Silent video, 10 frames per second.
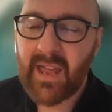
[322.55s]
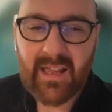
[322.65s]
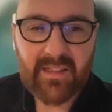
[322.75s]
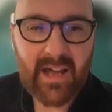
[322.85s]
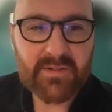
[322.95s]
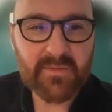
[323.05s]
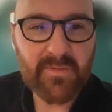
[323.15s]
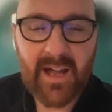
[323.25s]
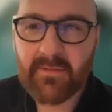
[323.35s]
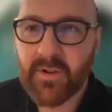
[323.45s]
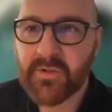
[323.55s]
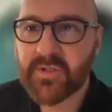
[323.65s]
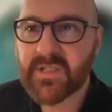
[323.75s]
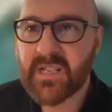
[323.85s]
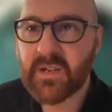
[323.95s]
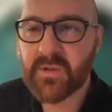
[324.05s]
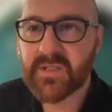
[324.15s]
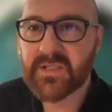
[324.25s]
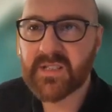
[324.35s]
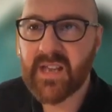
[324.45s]
8,500
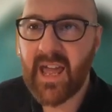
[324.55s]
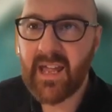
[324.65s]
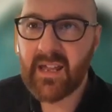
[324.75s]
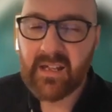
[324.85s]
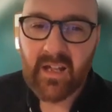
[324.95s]
sequences to date,